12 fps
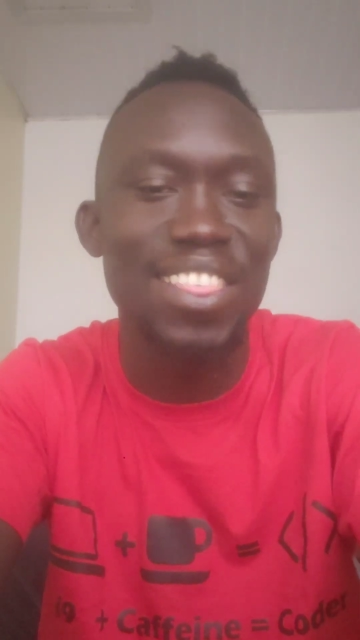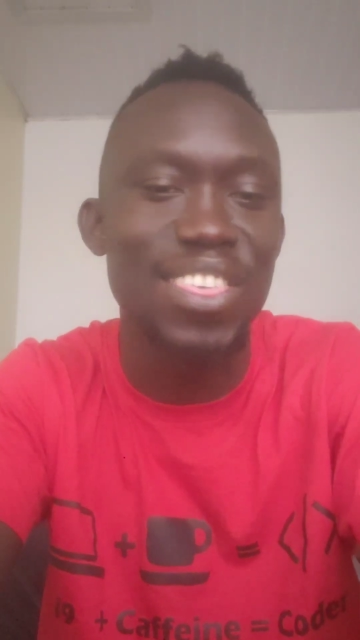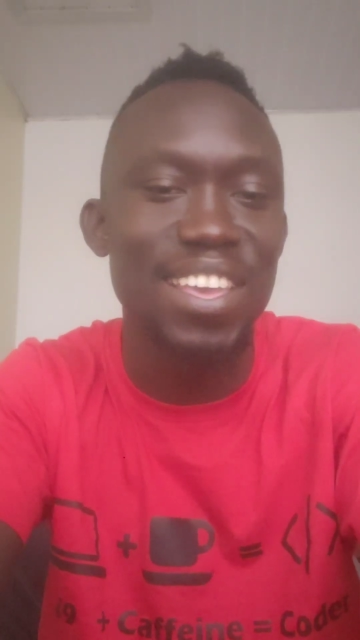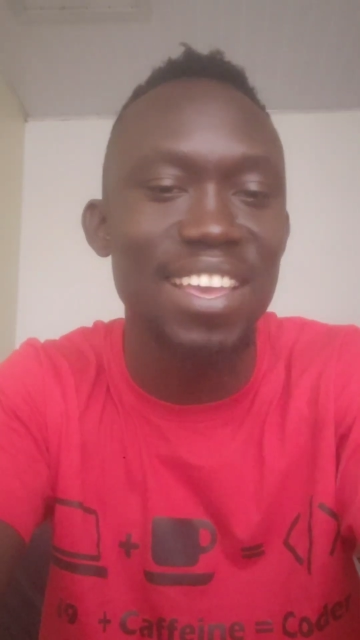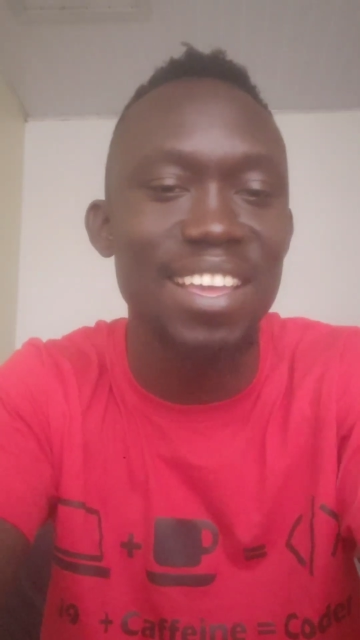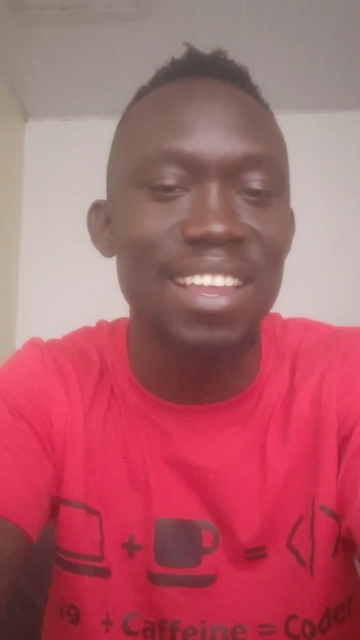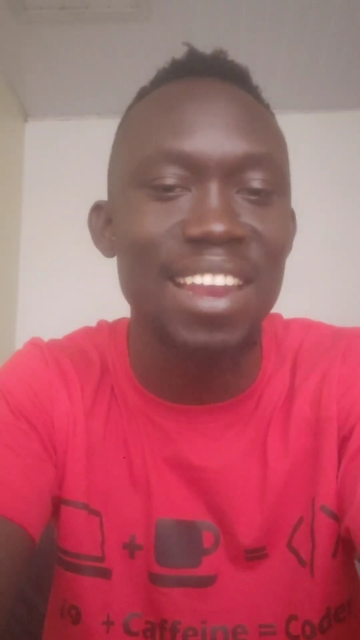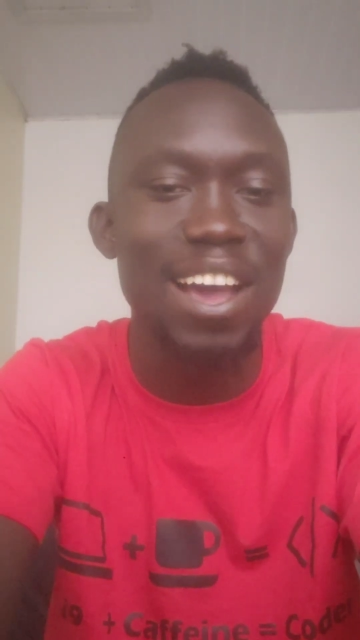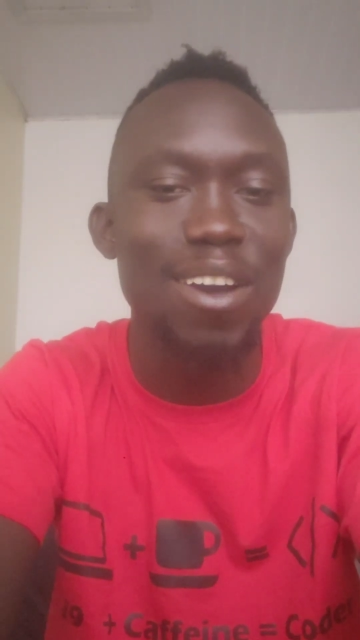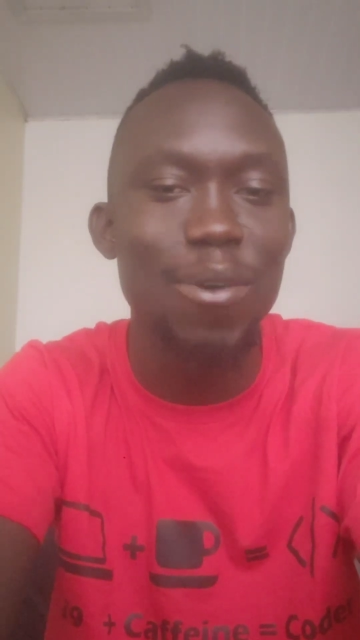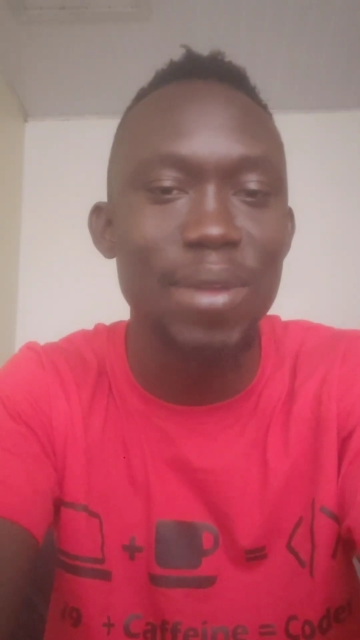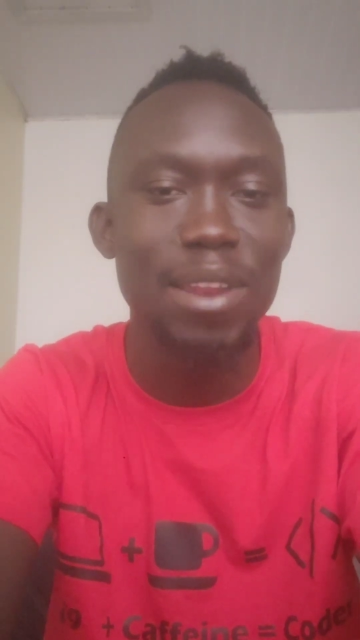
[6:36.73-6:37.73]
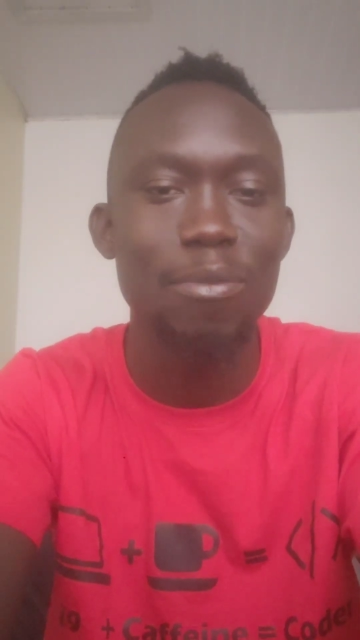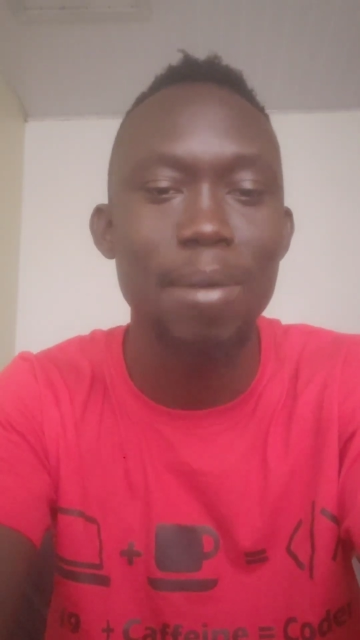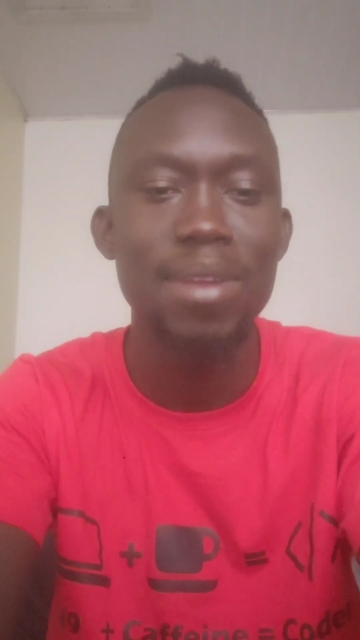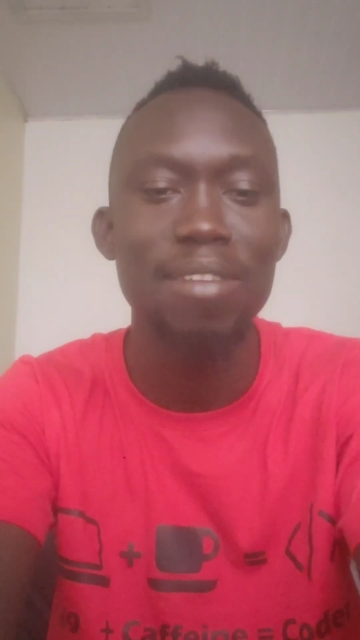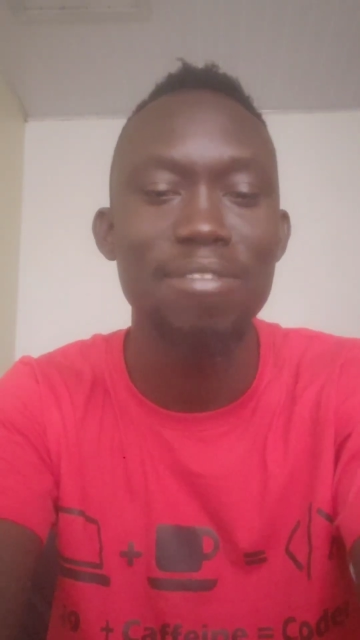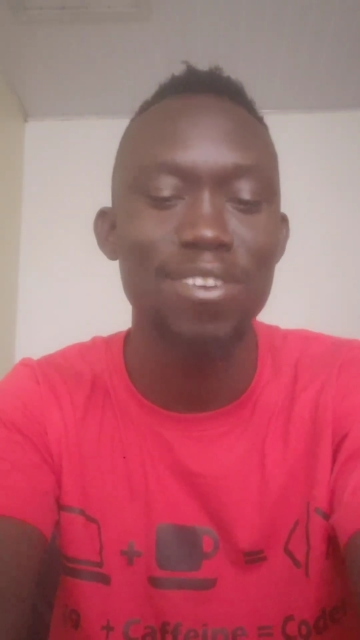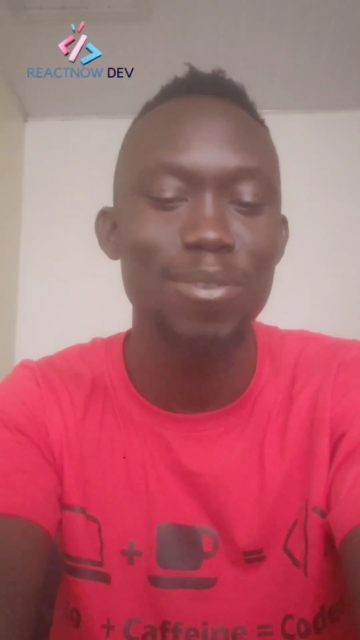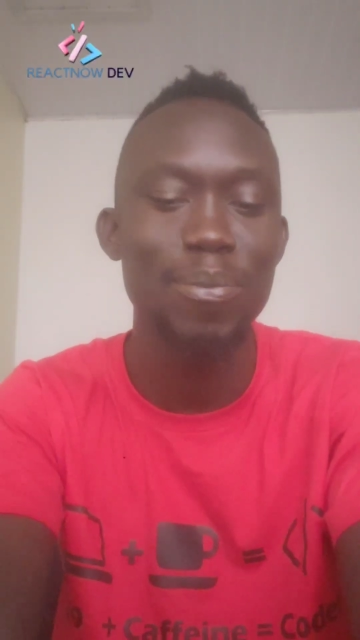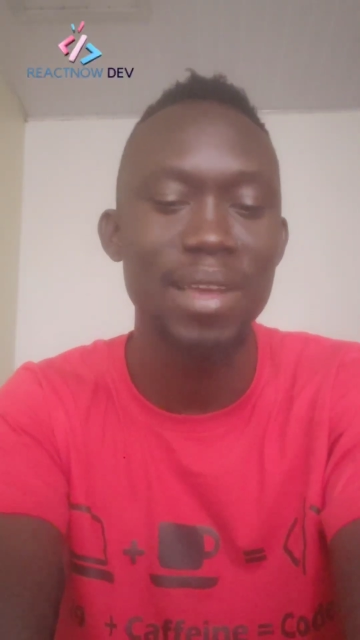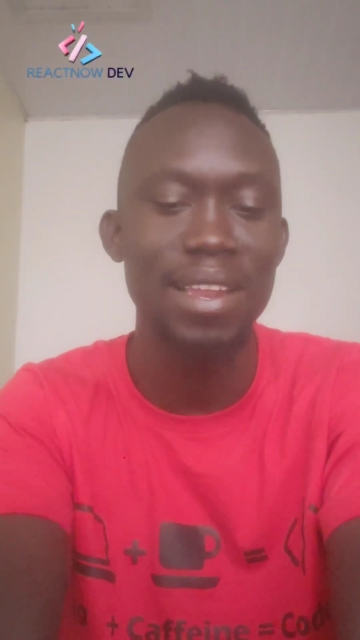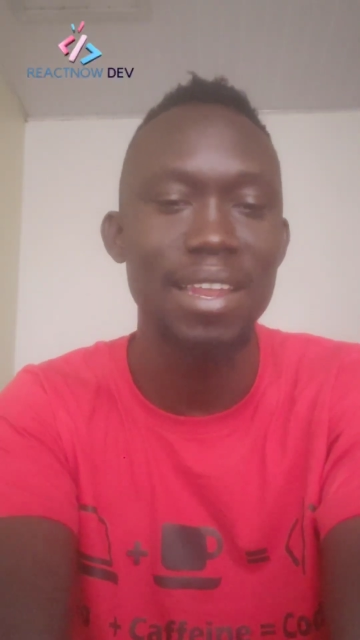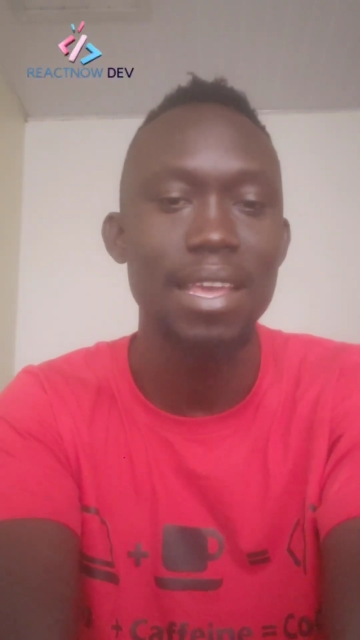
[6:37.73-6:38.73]
thing now with web
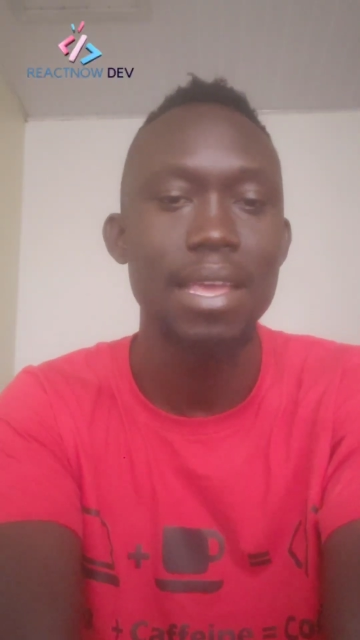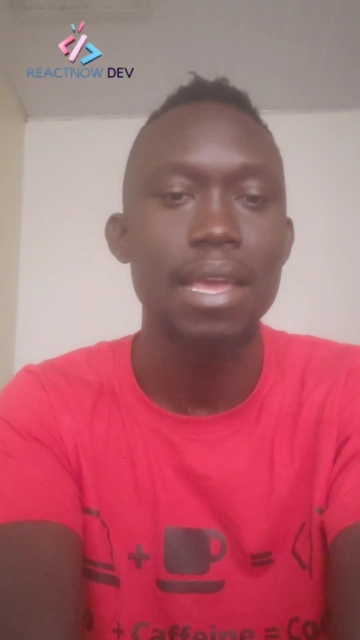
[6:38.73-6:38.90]
development.